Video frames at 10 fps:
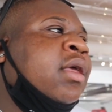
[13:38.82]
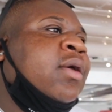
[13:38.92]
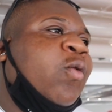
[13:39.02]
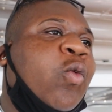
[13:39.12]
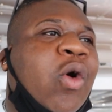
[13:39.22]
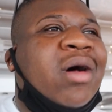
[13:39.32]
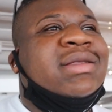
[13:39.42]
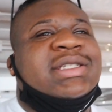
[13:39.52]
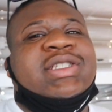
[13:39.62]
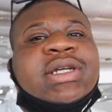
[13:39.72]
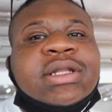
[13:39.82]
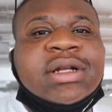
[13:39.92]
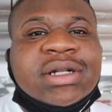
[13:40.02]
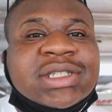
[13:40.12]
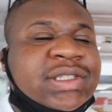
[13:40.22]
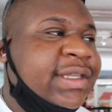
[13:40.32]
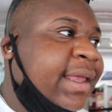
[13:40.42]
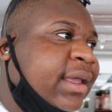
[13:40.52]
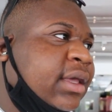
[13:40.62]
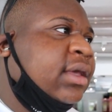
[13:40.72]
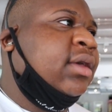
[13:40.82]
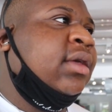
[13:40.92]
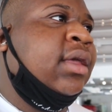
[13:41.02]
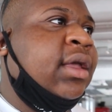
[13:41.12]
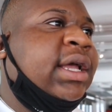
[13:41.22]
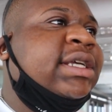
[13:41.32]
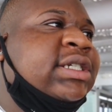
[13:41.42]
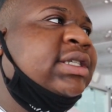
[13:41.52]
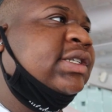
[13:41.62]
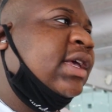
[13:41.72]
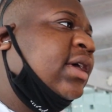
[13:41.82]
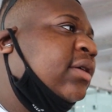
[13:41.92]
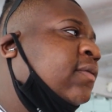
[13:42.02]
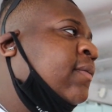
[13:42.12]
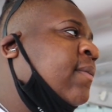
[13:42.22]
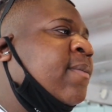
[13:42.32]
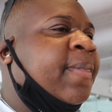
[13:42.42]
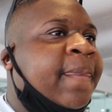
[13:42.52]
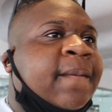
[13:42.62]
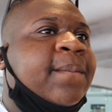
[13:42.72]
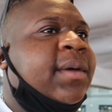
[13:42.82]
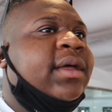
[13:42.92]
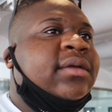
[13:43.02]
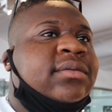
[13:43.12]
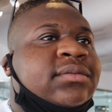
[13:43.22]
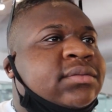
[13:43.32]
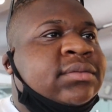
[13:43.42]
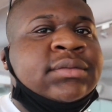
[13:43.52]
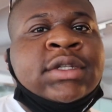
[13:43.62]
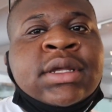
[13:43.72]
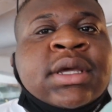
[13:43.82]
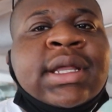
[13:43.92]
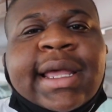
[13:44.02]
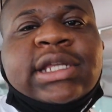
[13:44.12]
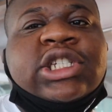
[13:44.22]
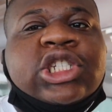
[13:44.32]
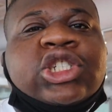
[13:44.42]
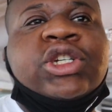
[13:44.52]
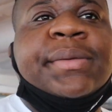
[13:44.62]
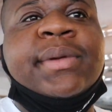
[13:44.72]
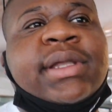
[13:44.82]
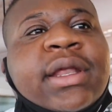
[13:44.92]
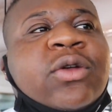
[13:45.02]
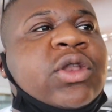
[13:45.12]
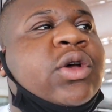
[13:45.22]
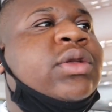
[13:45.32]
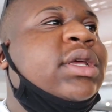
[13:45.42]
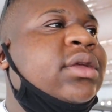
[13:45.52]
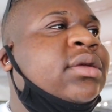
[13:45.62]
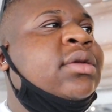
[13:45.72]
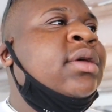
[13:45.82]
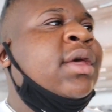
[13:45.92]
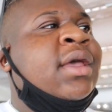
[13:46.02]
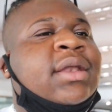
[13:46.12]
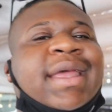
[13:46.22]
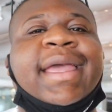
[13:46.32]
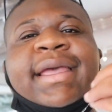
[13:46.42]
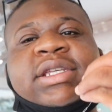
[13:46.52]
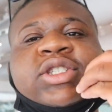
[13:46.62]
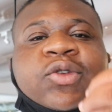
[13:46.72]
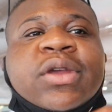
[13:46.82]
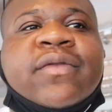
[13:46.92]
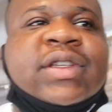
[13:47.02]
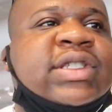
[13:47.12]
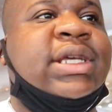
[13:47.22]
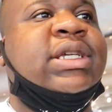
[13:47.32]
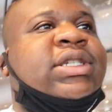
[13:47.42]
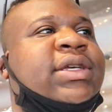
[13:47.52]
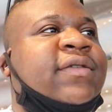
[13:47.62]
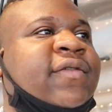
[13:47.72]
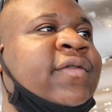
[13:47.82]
wants to learn stick, I should say. But they just tripping. They don't know the history of the stick shift.